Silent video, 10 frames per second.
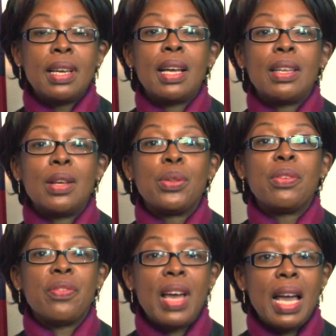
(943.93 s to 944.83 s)
I know
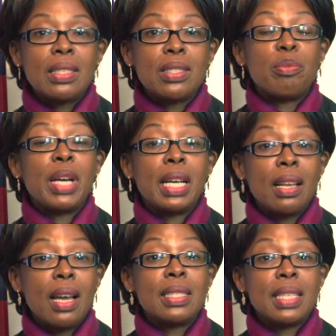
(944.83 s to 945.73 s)
the facts of my
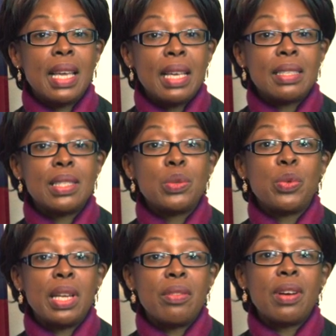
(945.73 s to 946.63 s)
clients' cases
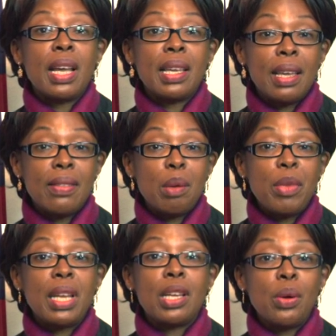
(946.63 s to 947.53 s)
whenever I get them,
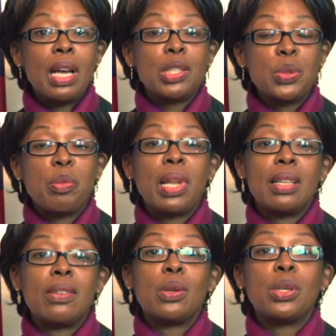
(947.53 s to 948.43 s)
and I know how to
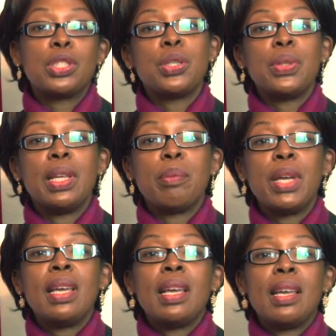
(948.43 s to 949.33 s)
apply the law to them.
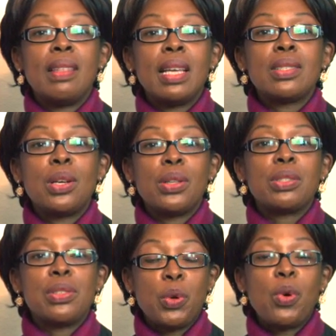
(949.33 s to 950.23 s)
And that's all
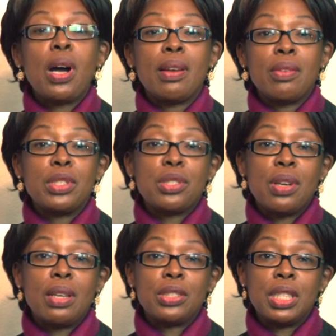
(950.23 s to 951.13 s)
that's required of a
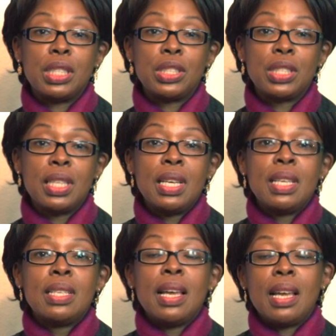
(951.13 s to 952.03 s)
trial judge.
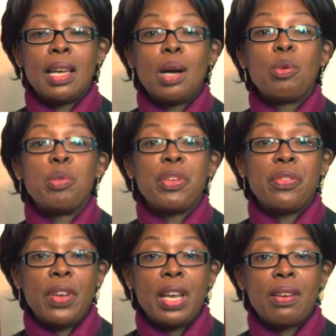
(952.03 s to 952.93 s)
And I will be
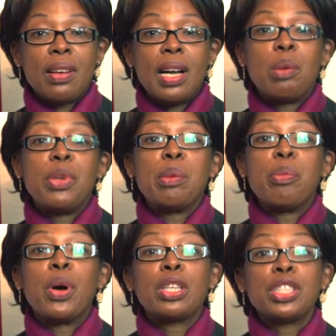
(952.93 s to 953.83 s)
fair. I'll be
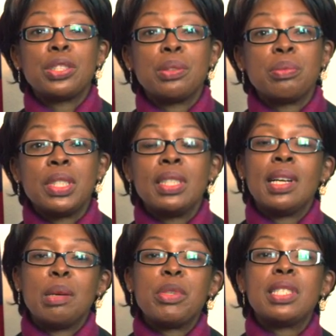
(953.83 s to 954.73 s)
impartial.
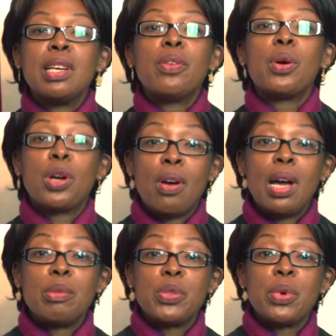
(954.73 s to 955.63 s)
I'll be tough on
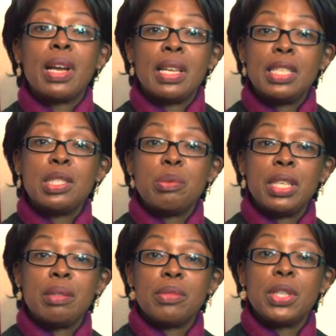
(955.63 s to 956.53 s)
crimes where I need to
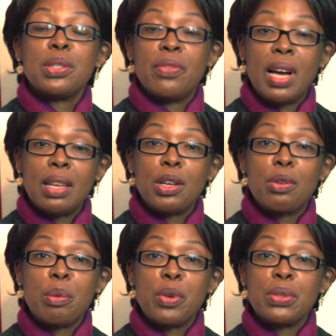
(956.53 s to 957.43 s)
be. Those violent
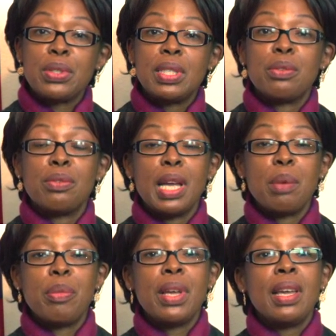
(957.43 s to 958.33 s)
criminals that
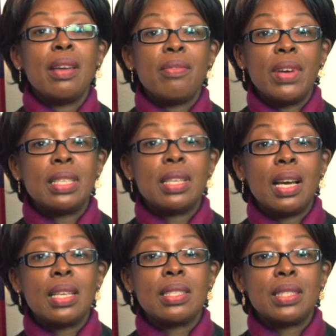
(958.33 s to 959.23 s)
rape and
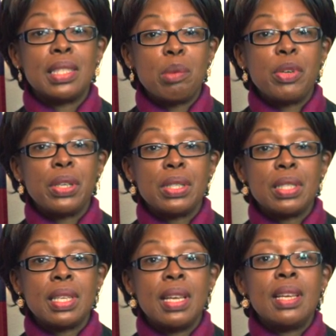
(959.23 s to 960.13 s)
vandalize our
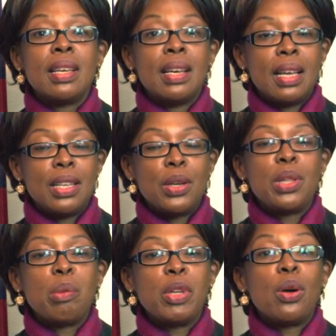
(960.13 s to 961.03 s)
neighborhoods, I know
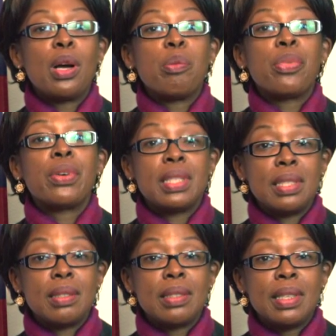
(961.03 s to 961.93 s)
they belong in prison.